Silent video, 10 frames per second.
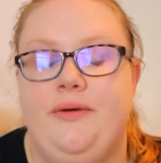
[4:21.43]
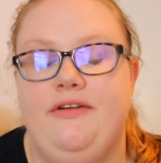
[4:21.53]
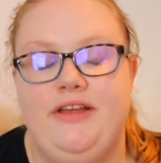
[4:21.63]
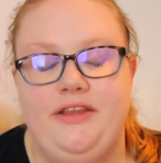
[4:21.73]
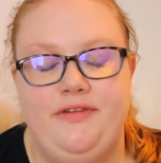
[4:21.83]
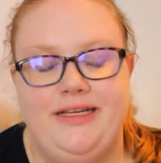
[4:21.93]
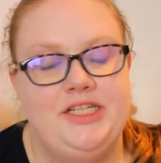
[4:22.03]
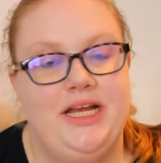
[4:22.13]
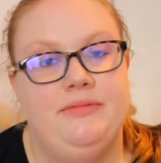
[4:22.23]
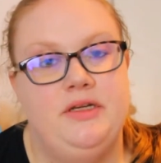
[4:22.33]
I've read the first
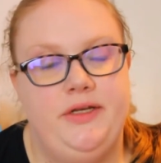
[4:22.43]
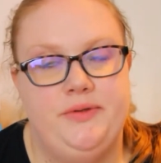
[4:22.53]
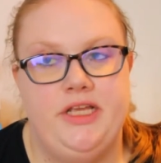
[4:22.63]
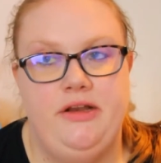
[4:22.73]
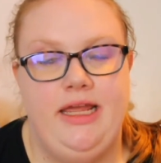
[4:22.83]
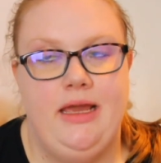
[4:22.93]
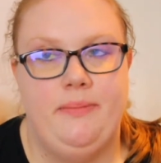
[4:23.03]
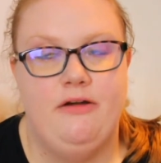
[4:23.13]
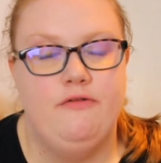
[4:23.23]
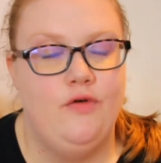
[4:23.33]
chapter, which was only
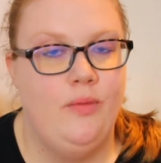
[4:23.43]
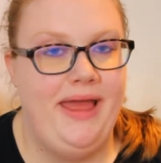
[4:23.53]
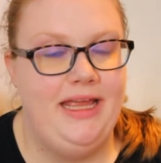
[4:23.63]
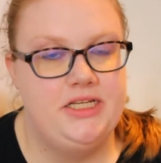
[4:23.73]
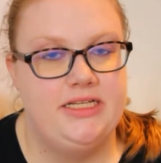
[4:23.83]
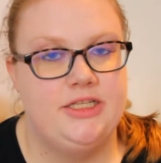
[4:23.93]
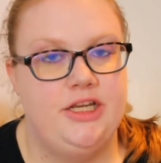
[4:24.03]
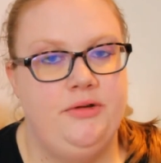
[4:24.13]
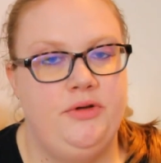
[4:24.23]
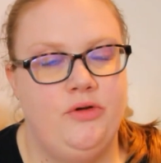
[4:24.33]
about 4 pages,
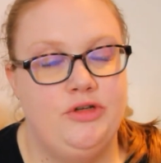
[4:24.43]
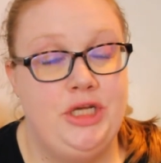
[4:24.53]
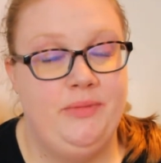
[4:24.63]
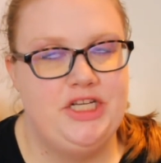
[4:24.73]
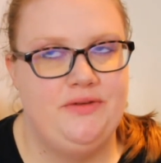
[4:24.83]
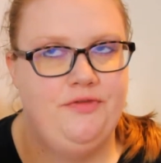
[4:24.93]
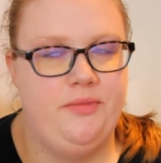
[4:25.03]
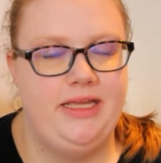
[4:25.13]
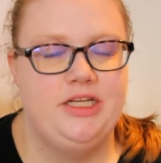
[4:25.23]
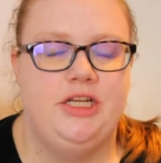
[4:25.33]
so not too much
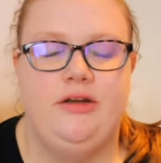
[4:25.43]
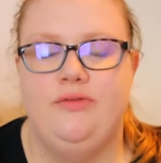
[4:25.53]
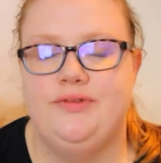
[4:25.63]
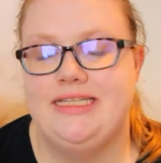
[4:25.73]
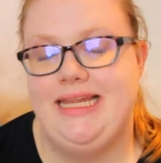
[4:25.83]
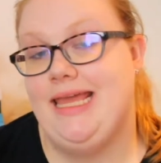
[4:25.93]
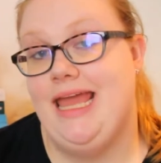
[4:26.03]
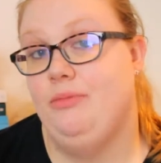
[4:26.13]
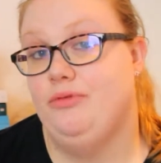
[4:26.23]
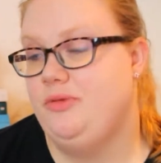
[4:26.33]
information obviously
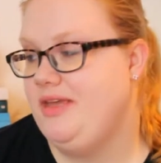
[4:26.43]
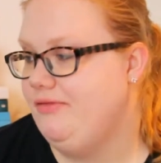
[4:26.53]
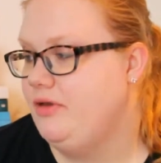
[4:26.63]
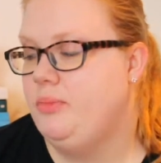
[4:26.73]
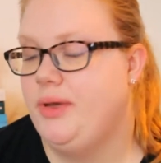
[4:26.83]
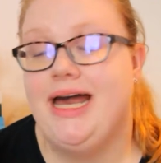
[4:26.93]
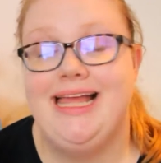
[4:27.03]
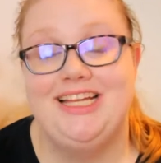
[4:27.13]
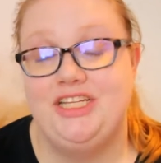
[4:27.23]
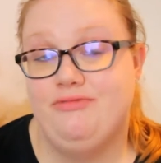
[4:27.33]
able to be given, but I
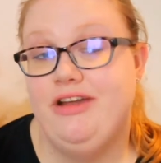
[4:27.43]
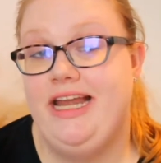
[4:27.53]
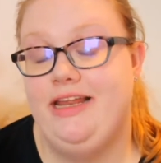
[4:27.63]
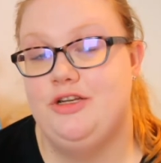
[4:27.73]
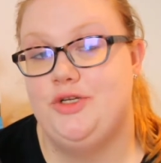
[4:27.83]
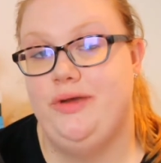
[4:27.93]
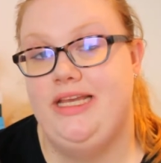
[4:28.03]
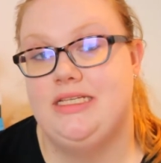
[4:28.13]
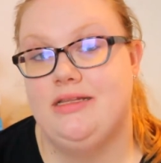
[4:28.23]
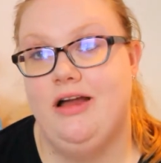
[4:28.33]
actually really enjoyed
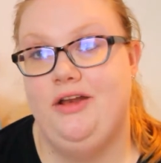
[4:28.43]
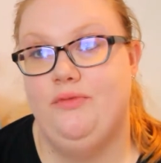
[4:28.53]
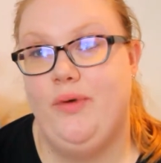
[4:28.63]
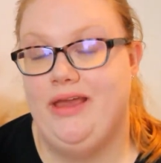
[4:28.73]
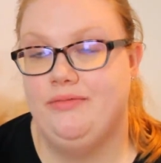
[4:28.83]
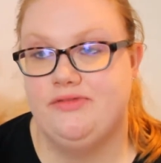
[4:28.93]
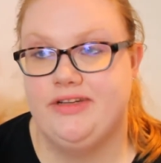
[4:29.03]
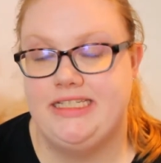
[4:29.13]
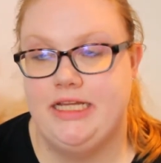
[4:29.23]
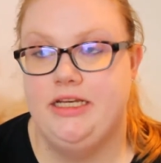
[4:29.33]
the kind of way it was
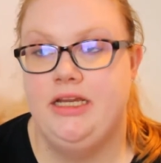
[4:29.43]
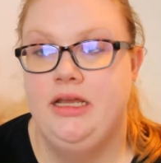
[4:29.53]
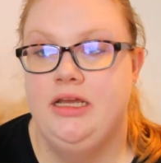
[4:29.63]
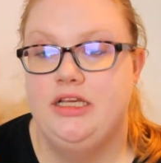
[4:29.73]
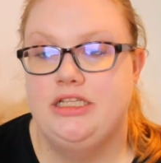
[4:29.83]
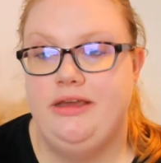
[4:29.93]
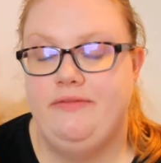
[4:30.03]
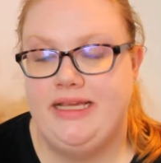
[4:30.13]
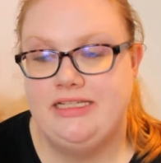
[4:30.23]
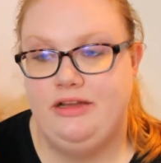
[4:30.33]
written. So it
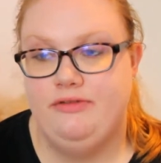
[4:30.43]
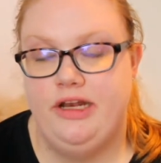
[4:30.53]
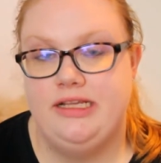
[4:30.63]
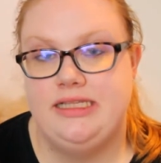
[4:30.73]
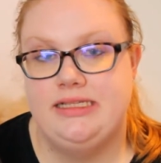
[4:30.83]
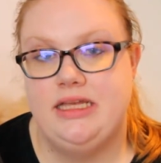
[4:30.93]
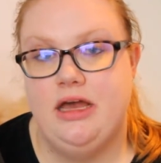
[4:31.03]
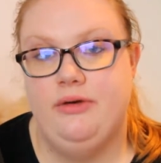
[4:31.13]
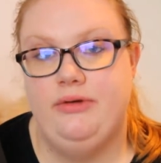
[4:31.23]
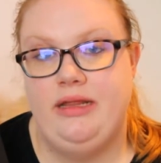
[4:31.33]
basically follows this
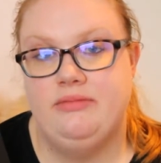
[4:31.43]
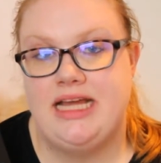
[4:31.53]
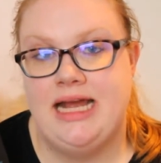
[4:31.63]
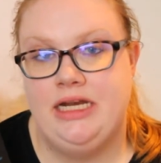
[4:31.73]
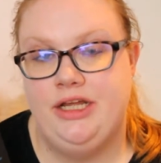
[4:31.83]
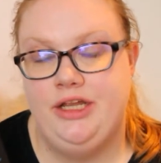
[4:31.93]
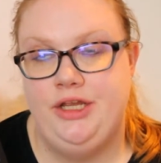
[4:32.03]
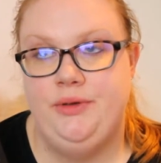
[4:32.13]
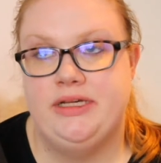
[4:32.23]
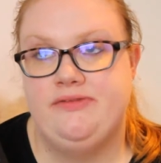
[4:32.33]
girl named Anna,
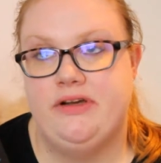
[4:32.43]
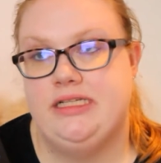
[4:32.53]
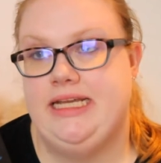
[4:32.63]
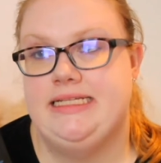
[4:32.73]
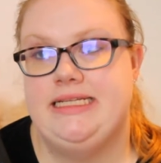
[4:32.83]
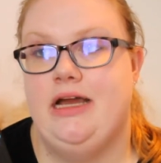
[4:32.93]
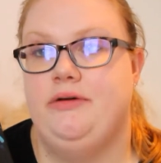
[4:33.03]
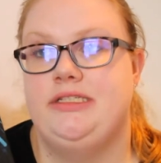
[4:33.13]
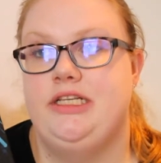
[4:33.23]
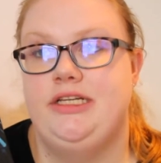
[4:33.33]
who as far as I can tell
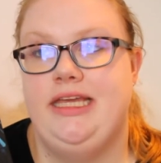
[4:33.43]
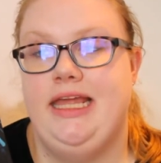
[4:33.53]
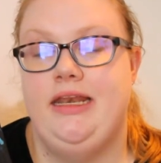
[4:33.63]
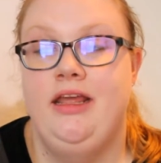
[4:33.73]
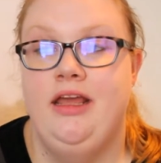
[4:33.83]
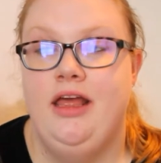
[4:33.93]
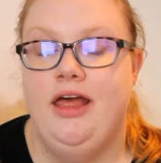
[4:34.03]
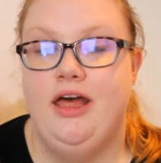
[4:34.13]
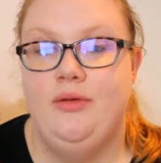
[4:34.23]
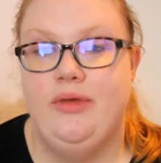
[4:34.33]
is looking
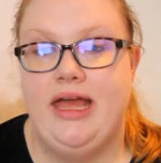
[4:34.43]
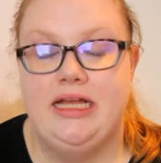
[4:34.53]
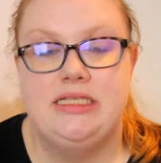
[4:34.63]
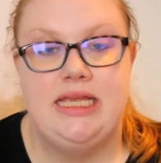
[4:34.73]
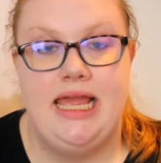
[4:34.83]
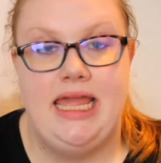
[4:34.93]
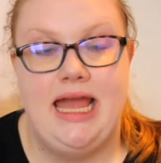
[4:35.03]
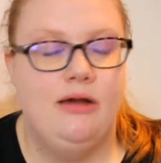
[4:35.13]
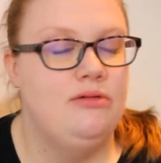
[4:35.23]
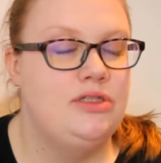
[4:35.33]
at a
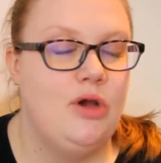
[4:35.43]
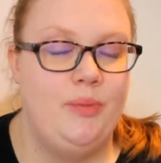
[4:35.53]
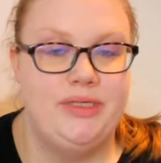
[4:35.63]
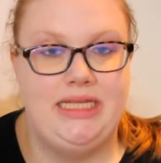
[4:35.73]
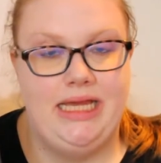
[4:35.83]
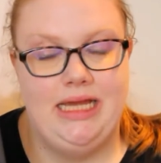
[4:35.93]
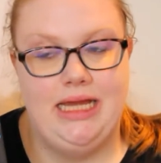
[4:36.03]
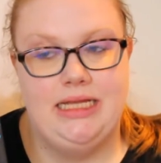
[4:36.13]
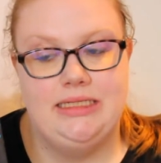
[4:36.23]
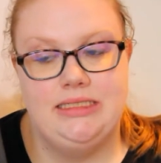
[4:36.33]
house opposite,
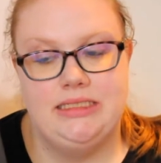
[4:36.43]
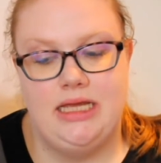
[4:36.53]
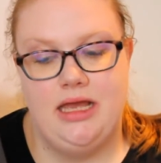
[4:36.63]
and